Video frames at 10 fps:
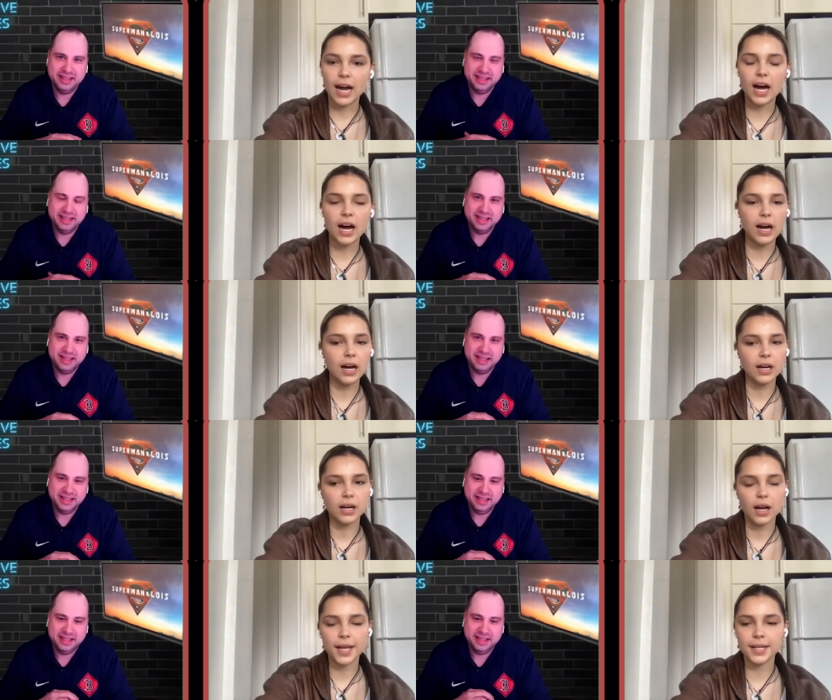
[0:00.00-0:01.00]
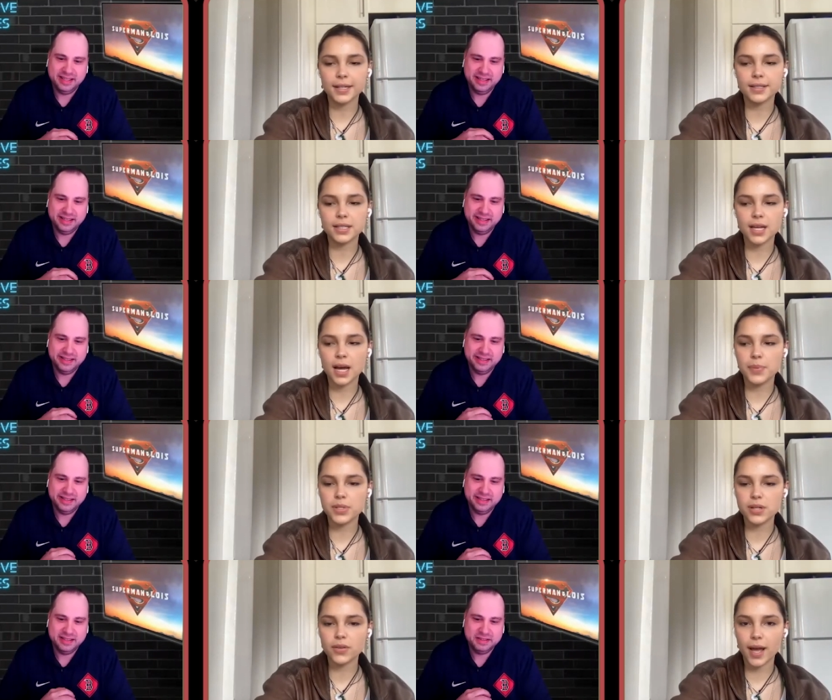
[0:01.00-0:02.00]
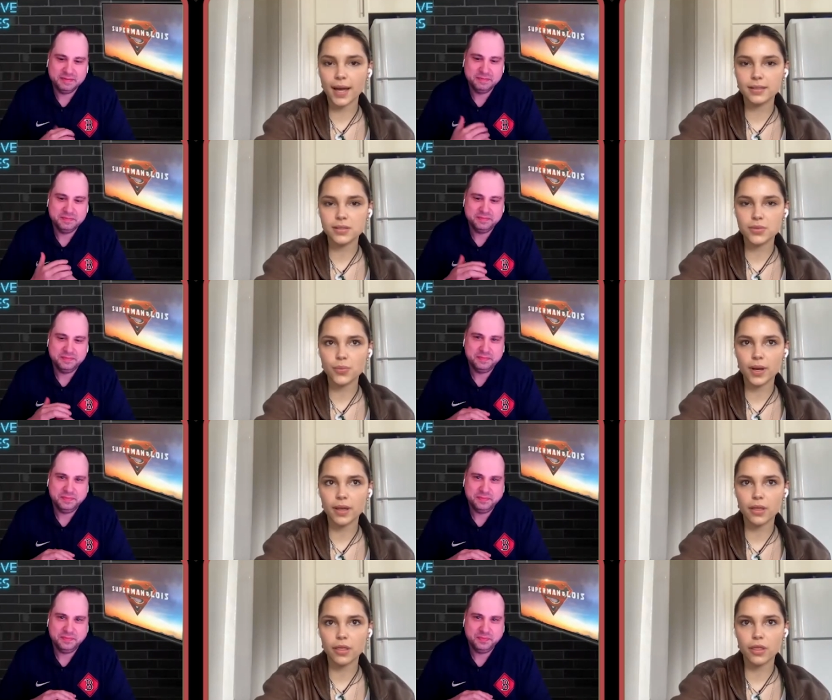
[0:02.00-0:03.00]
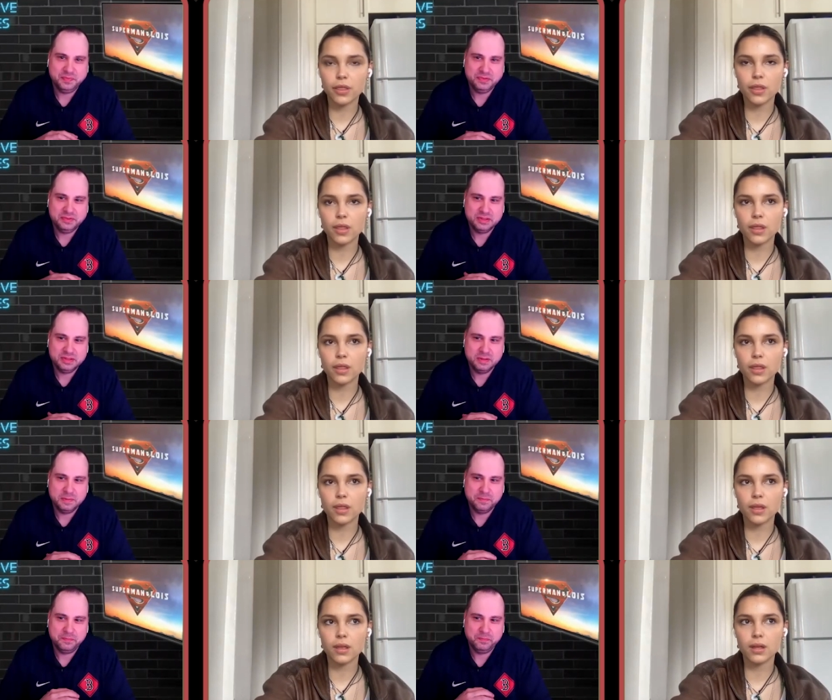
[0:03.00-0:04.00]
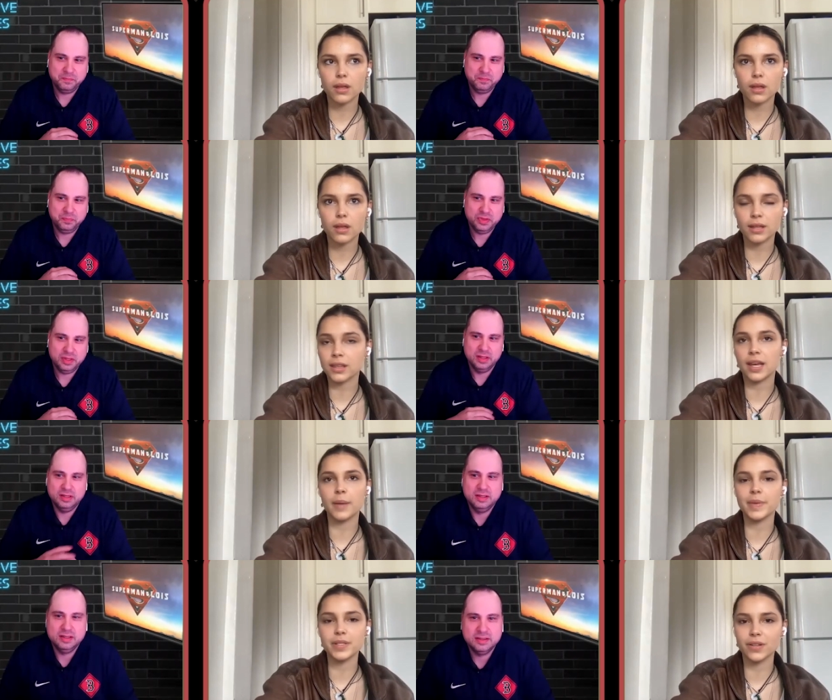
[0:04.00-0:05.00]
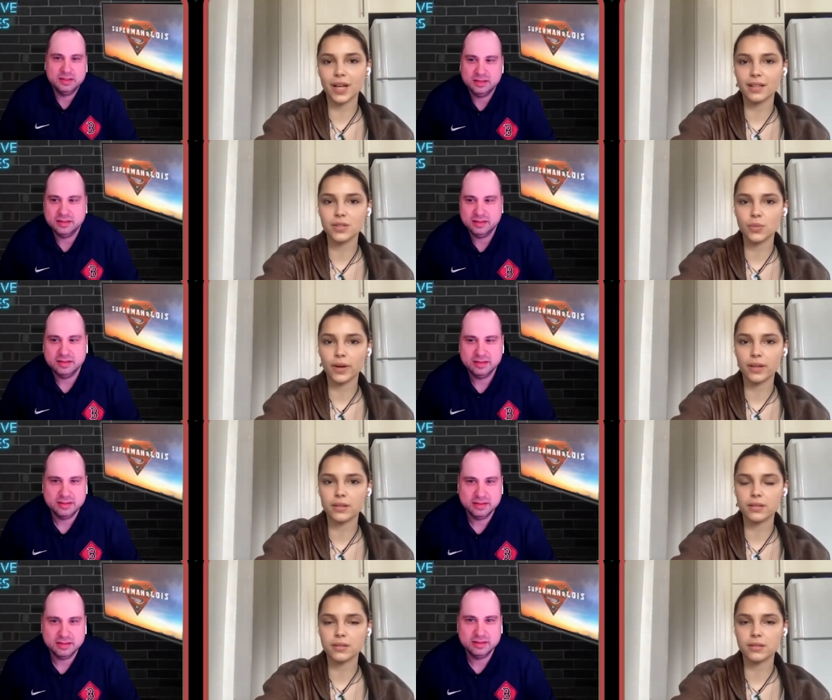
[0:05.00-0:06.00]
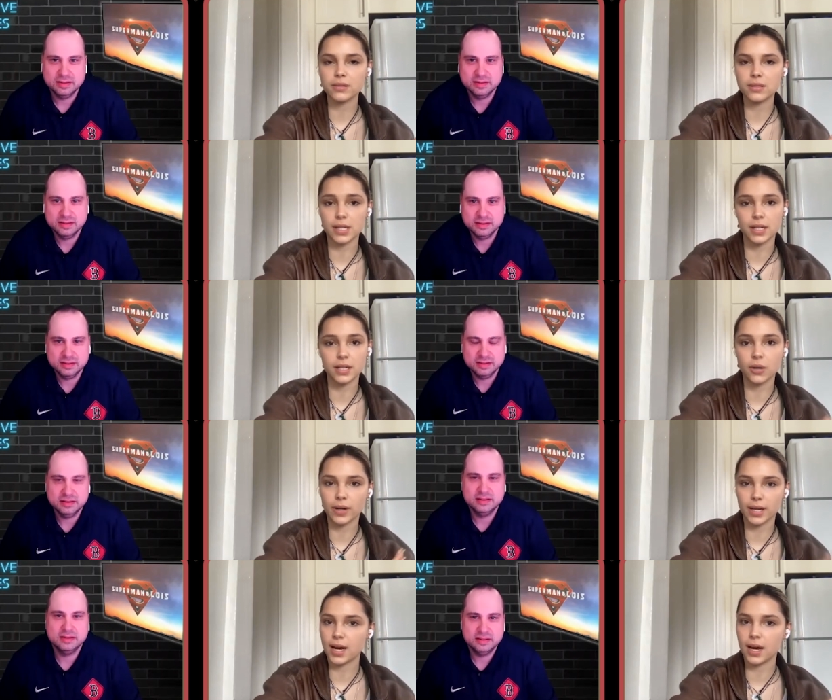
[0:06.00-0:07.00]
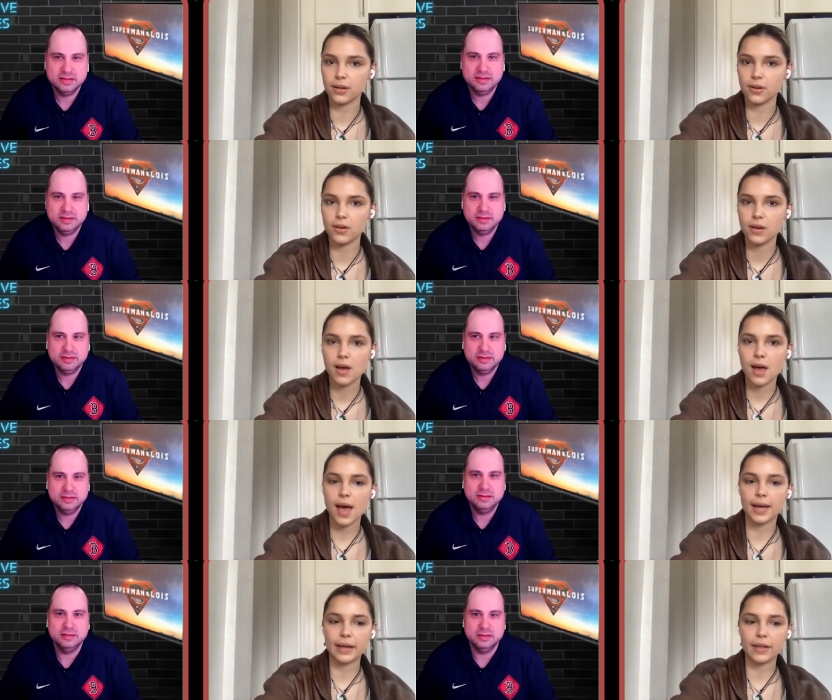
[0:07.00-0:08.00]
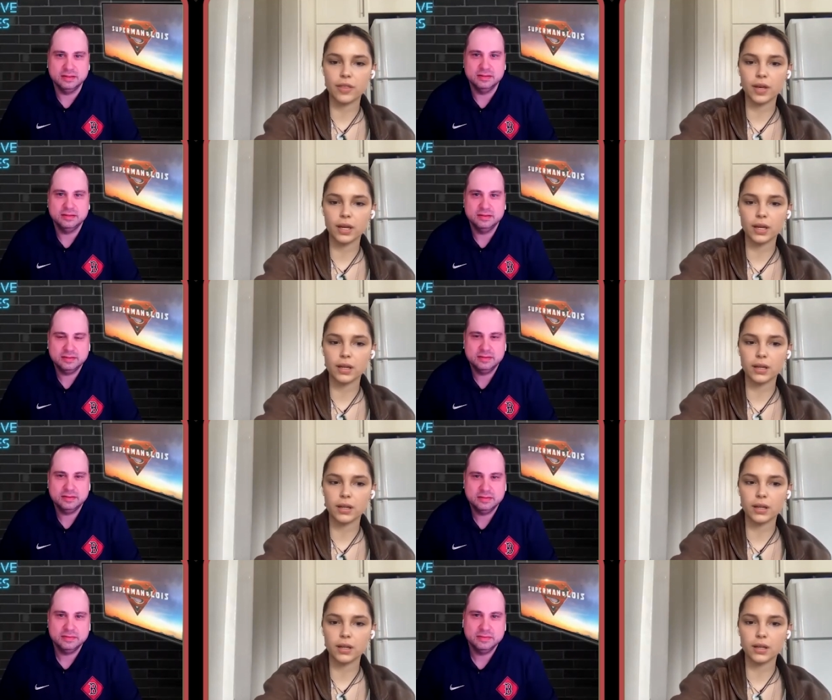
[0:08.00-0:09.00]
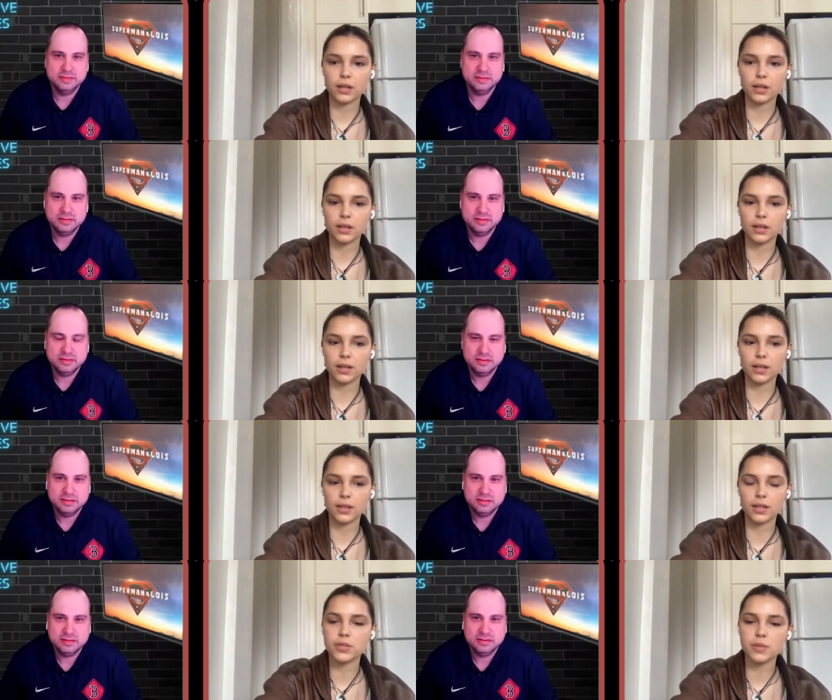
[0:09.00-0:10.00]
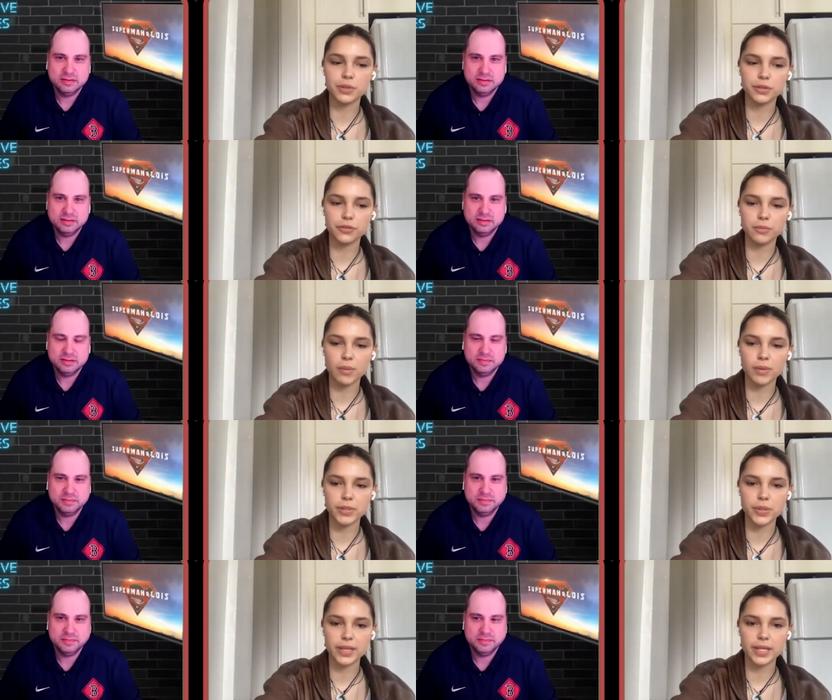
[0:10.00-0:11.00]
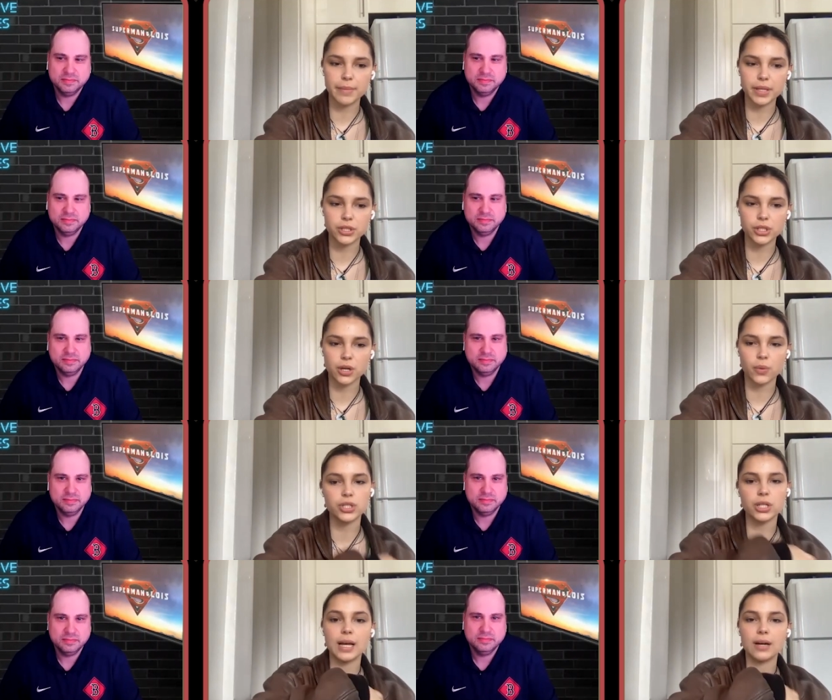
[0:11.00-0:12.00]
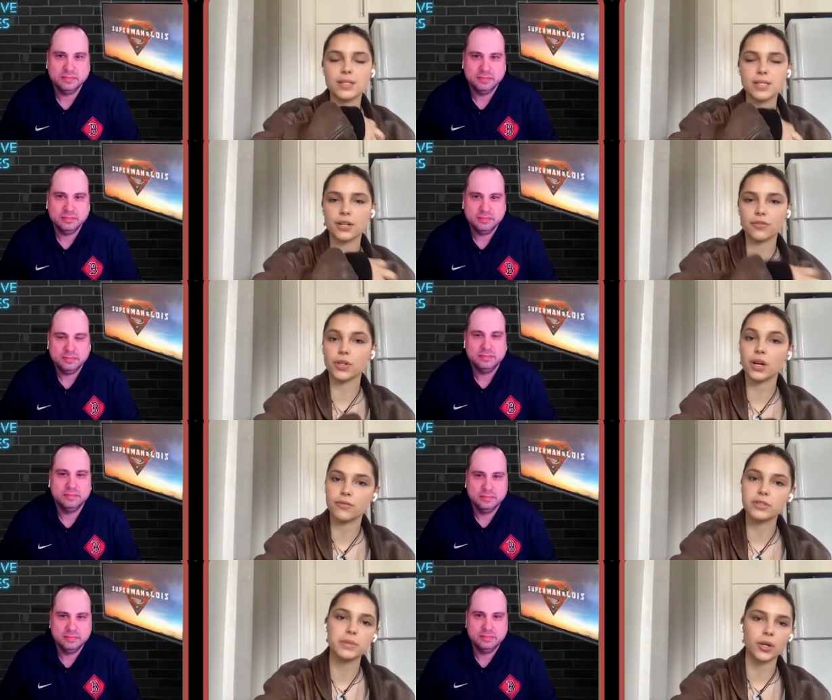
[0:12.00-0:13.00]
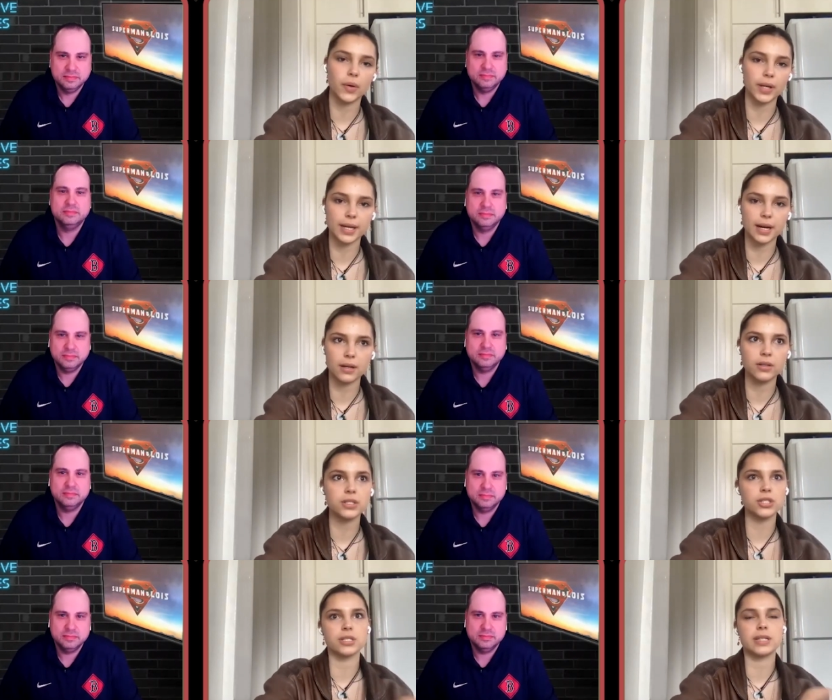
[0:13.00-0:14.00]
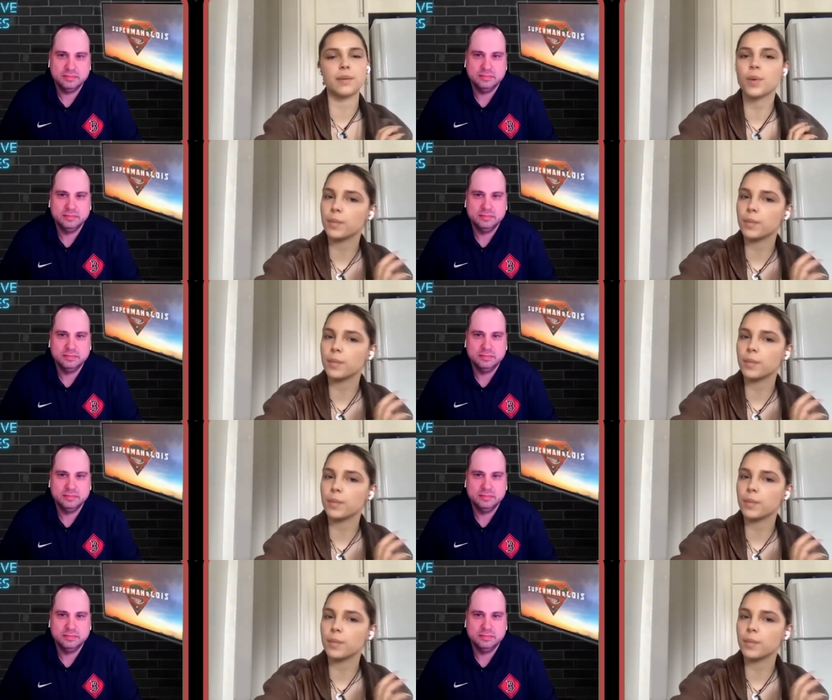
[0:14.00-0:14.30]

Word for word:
Speaker 1: ah it the episode ends with the episode ends with sarah going to kyle and mm-hmm. i think there was a beautiful moment between them on the truck, which allowed Sarah to feel comfortable going to Kyle. It's just that